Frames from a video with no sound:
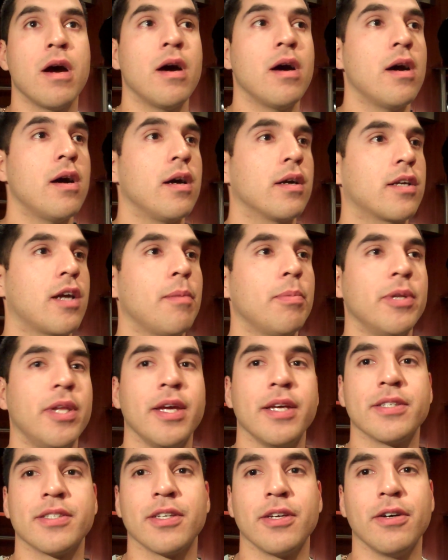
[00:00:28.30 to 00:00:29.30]
A couple
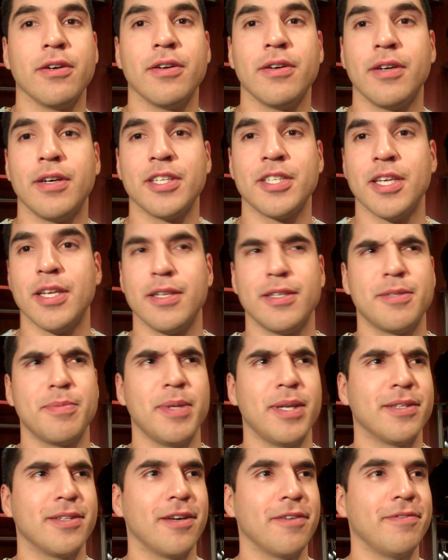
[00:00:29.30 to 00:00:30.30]
days ago. It's
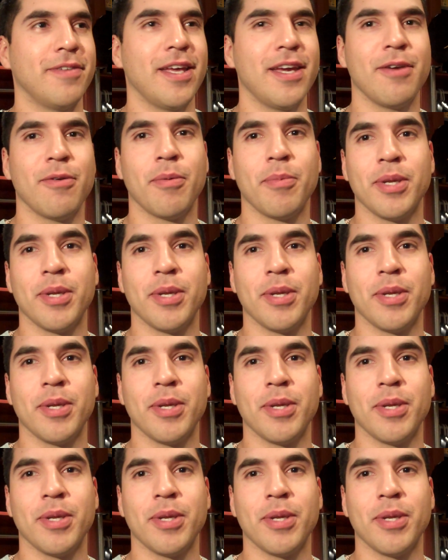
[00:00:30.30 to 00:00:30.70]
been a tough day.